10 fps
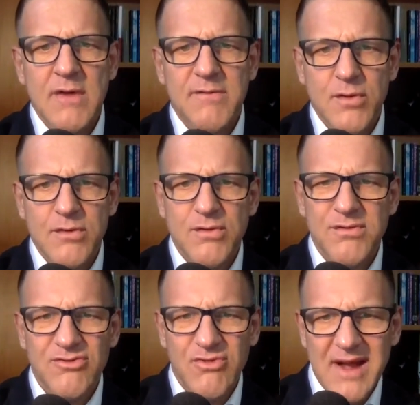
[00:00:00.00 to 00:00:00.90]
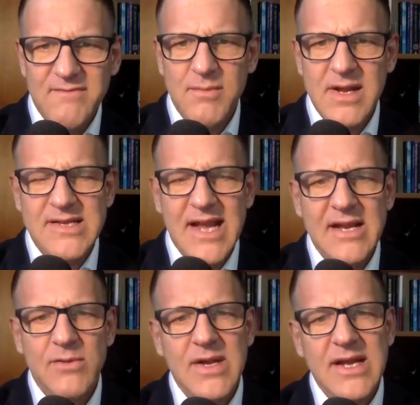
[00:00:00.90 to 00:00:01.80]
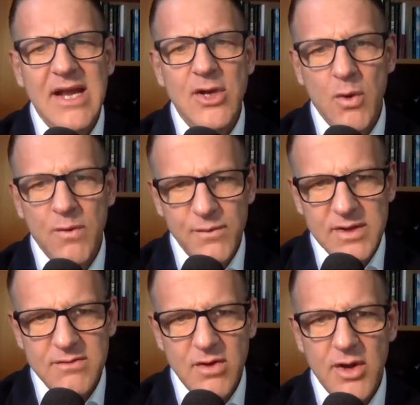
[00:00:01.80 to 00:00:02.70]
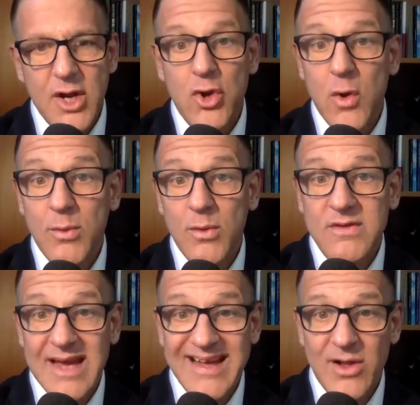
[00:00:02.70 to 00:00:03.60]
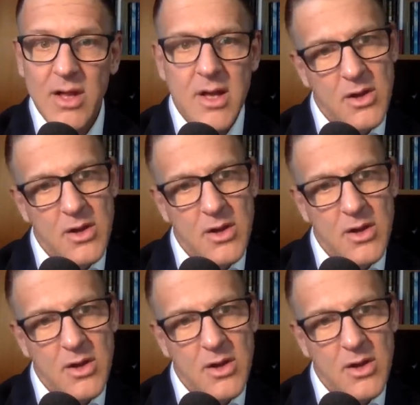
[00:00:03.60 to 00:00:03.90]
for those who strive to maintain and regain youthfulness on a global scale,